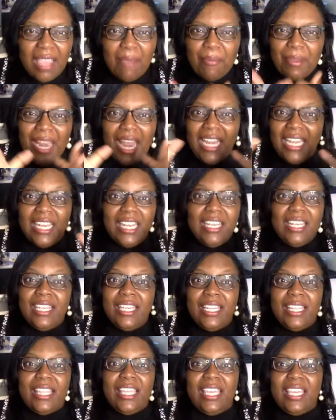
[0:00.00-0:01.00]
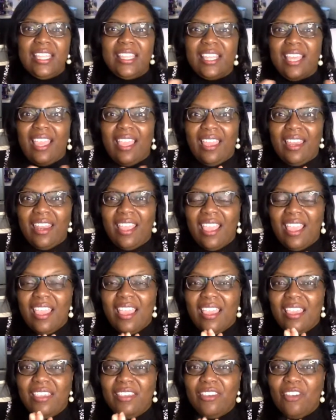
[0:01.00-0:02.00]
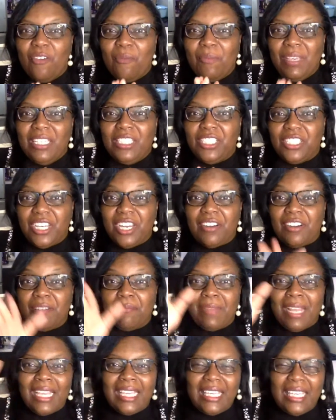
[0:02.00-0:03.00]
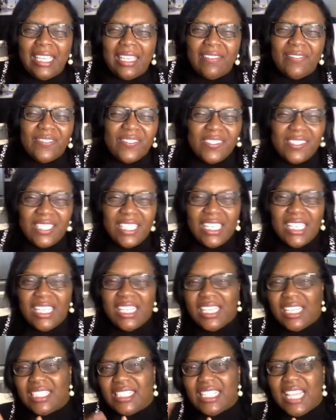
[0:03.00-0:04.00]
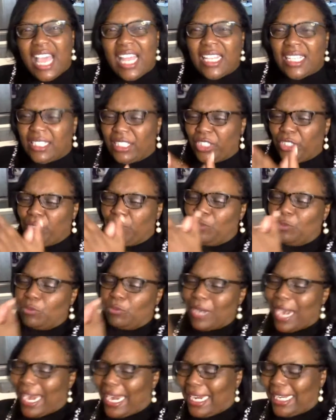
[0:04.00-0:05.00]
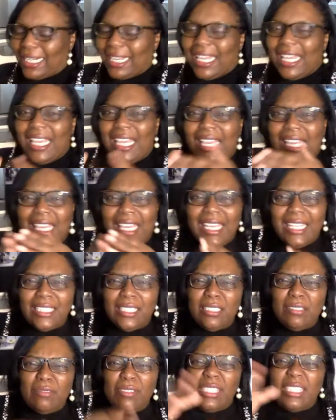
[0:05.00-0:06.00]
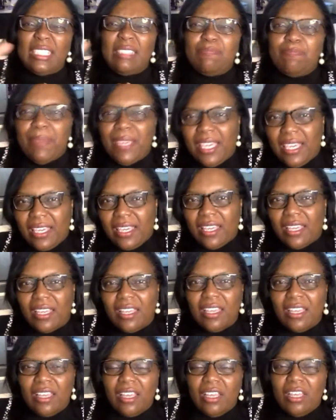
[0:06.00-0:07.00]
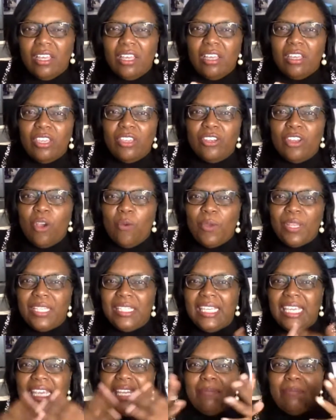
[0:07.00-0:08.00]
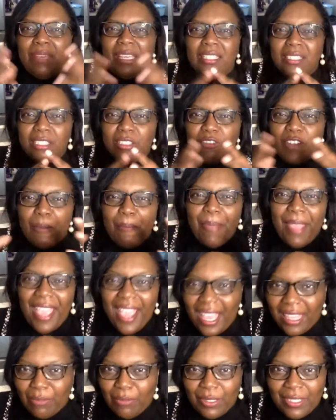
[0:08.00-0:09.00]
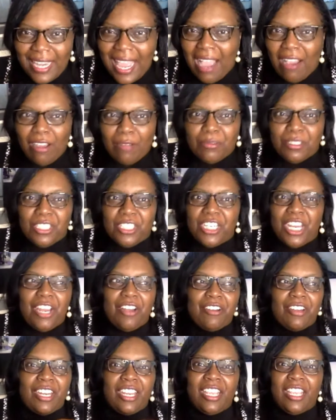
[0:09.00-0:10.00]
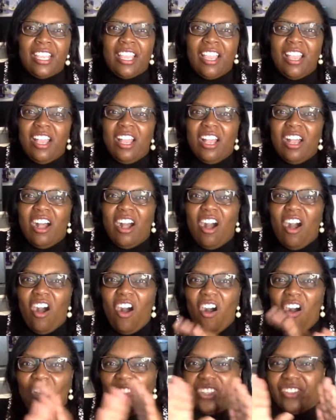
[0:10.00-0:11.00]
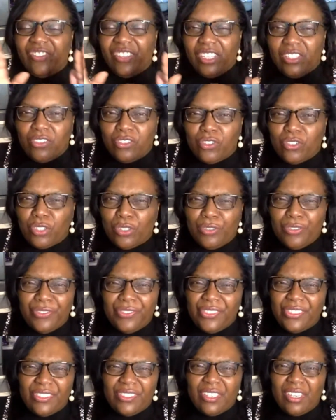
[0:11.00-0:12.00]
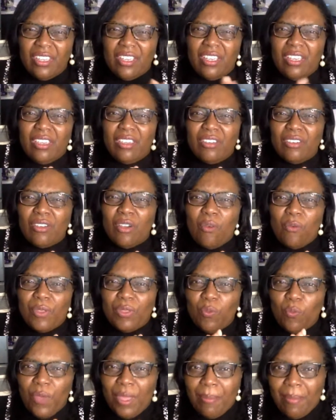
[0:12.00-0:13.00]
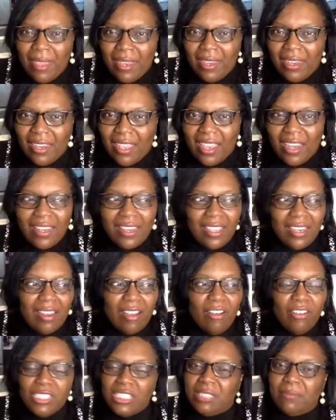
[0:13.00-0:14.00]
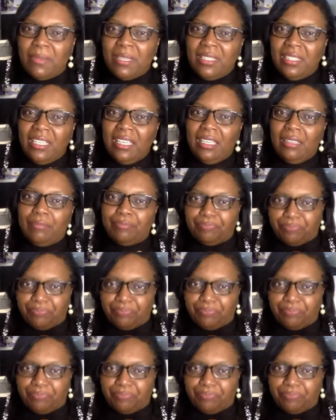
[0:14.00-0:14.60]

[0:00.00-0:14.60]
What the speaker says: but I didn't think that, me sharing my gifts and talents to write and to speak, would lead me to a path where now I'm sharing all of these truths, with women. And then ultimately,